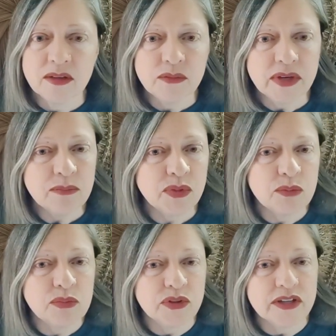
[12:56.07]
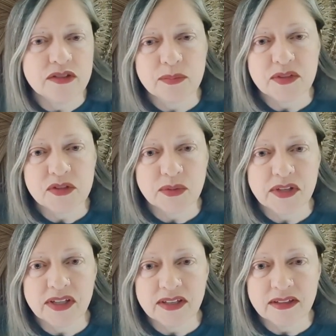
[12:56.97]
rainbow bridge
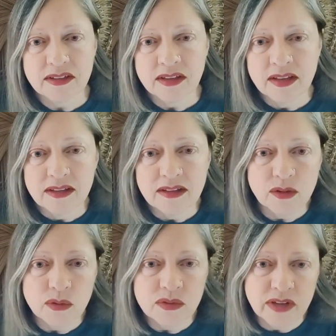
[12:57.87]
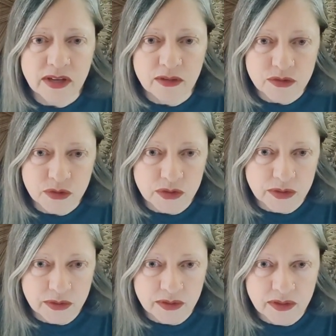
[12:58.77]
between the old
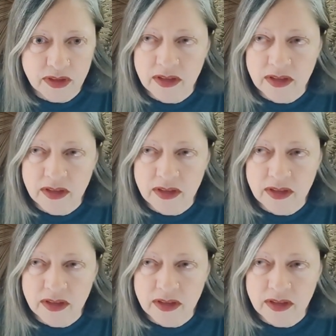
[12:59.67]
culture